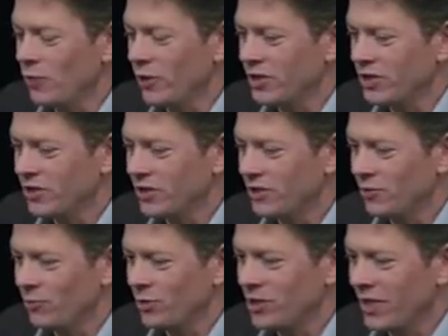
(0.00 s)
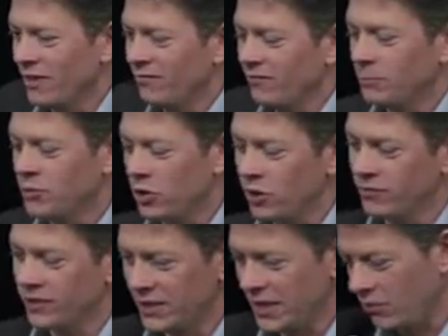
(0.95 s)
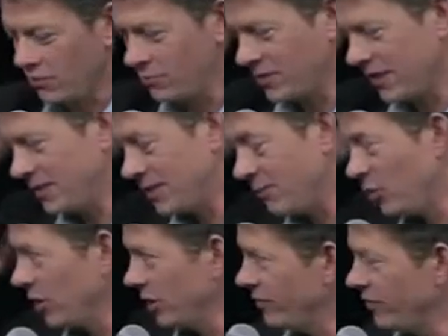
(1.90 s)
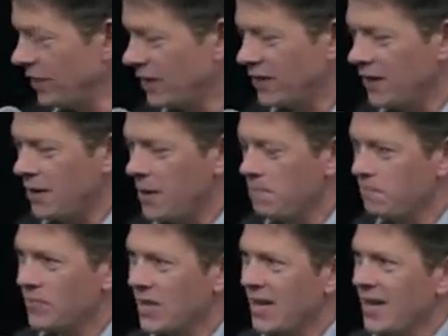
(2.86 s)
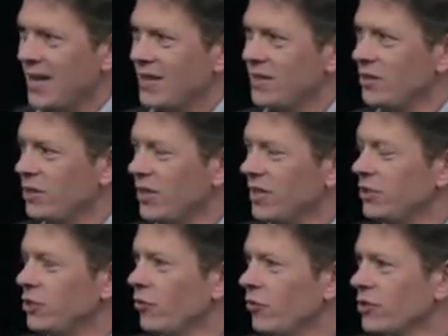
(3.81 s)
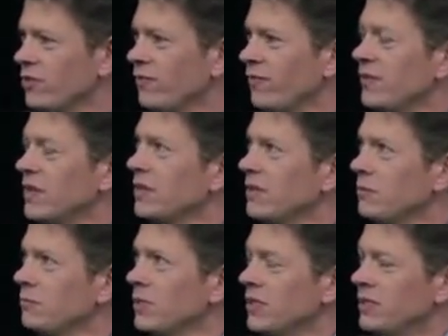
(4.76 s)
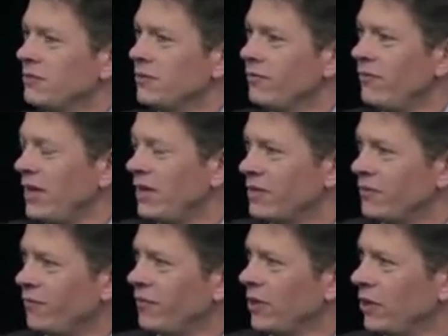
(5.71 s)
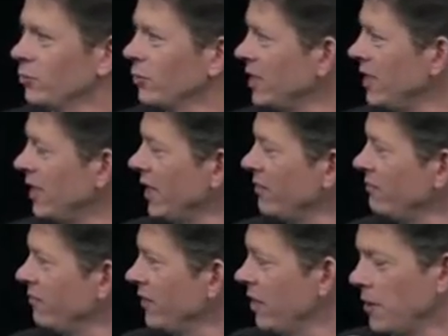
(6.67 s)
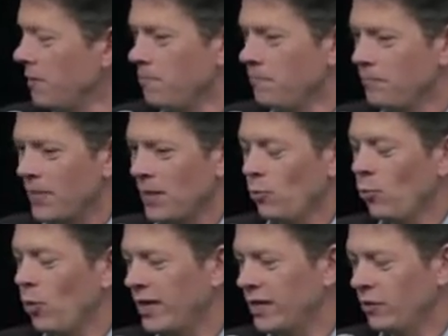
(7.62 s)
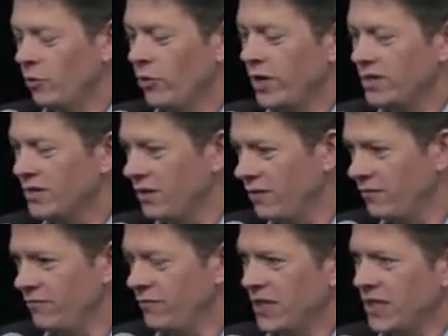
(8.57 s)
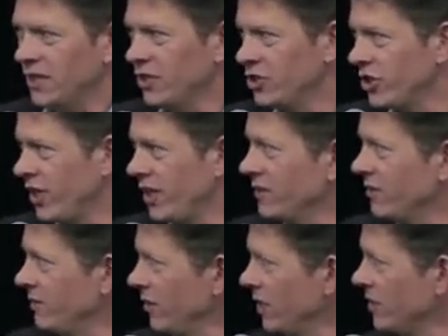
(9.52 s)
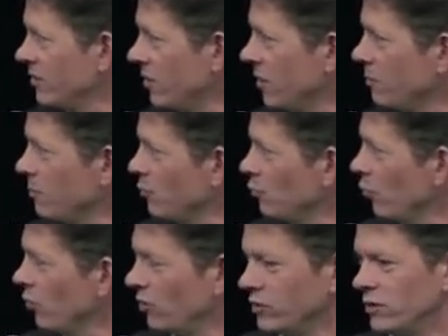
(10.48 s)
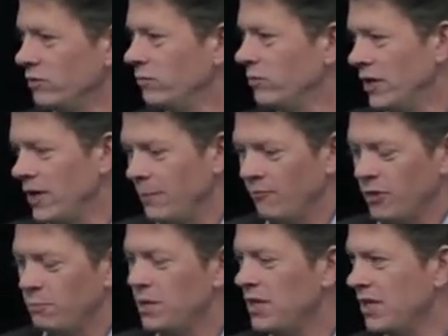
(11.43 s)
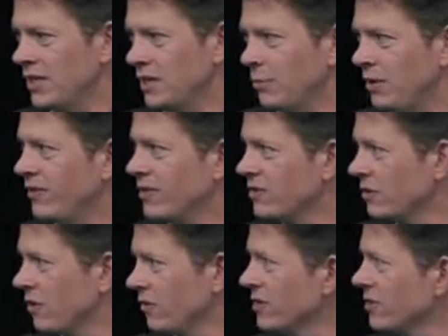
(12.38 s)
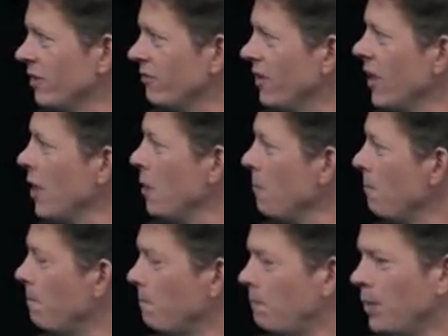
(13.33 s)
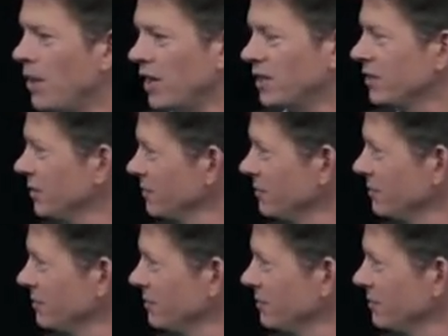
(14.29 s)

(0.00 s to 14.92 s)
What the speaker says: which I've observed and now I'm somewhat living, there's the valley is filled with the kind of white noise of the cliches of the lean startup world, the MVP and the pivots and all this stuff. But,